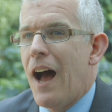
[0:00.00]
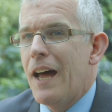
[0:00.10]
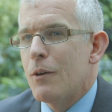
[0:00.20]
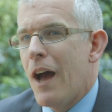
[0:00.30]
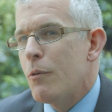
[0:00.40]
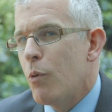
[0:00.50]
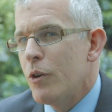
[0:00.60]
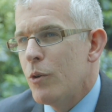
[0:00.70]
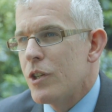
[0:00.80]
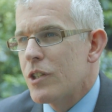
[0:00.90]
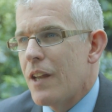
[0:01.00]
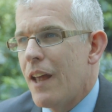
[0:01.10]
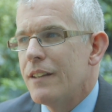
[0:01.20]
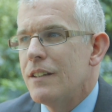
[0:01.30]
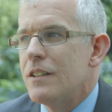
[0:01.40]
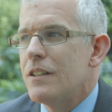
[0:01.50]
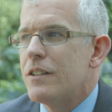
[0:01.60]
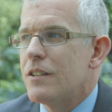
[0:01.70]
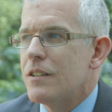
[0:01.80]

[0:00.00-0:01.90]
I'd, I'd want to understand